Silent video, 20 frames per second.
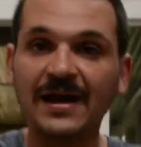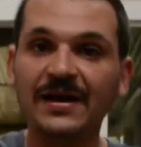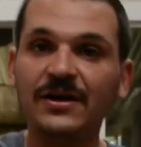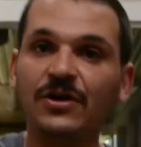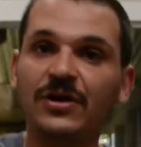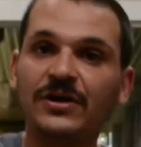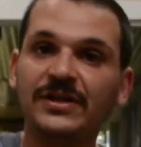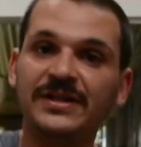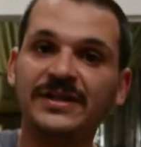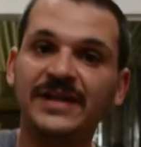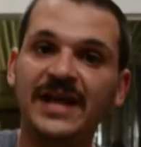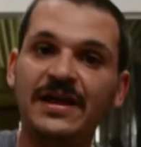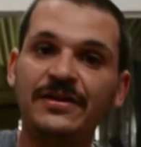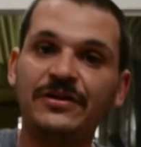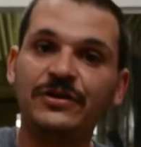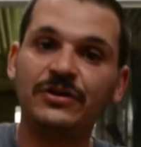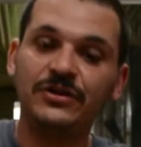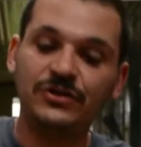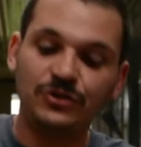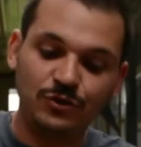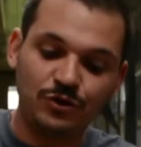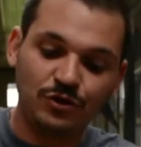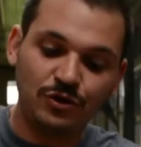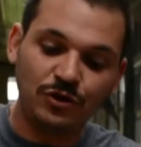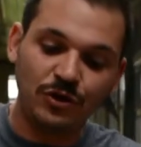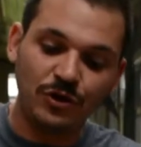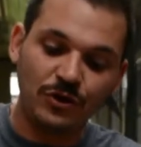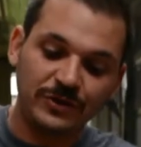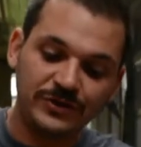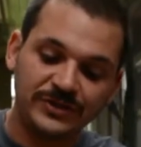it all together, you
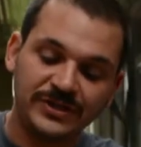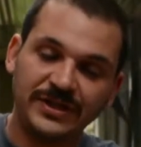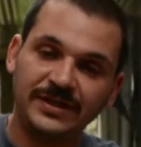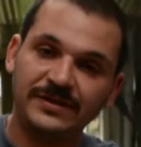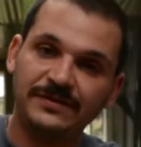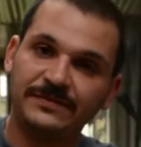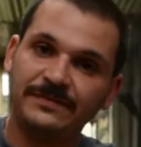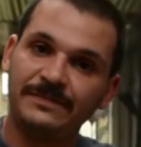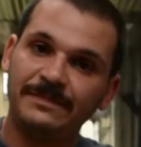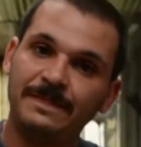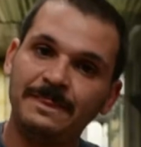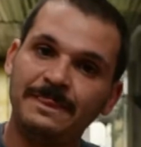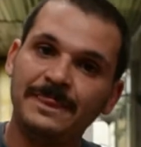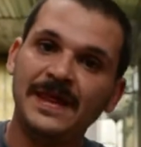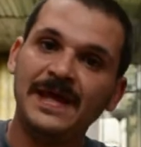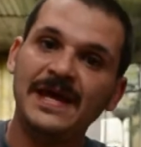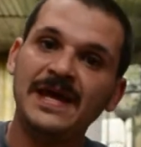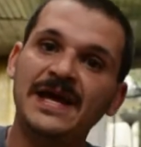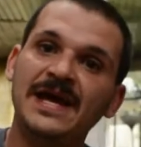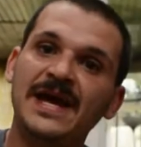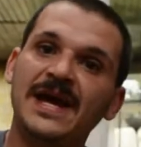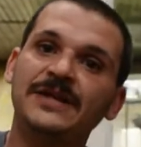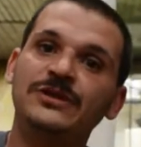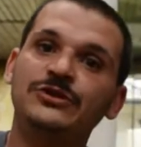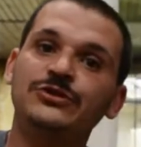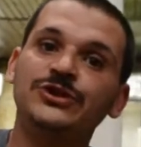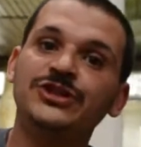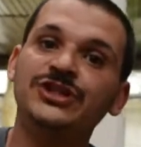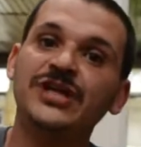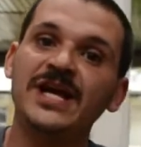close it, and you
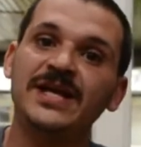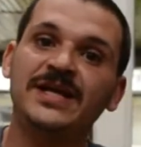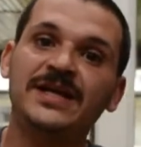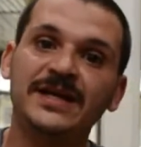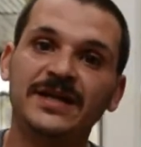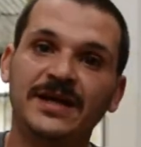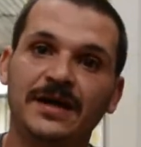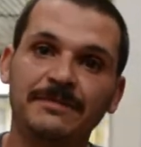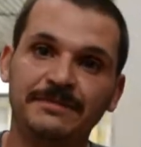shake it up.